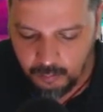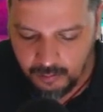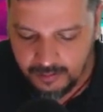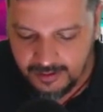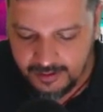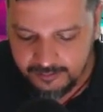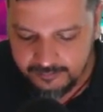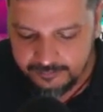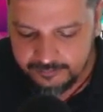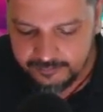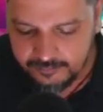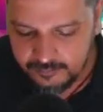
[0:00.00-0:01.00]
than
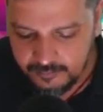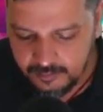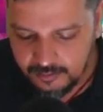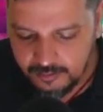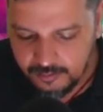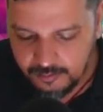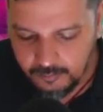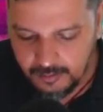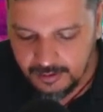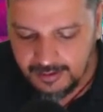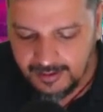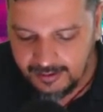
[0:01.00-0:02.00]

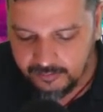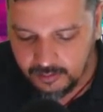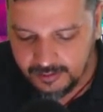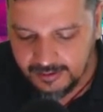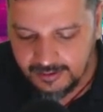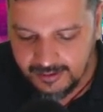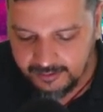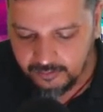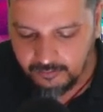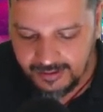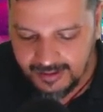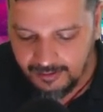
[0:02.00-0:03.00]
20 lakhs or 10 lakhs.
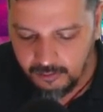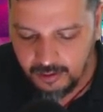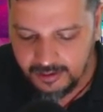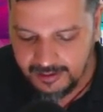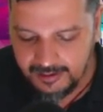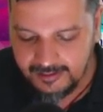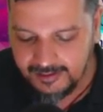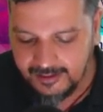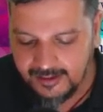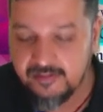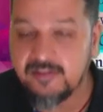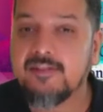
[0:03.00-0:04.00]
Why I have not taken 10
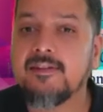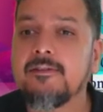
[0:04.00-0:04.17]
lakhs?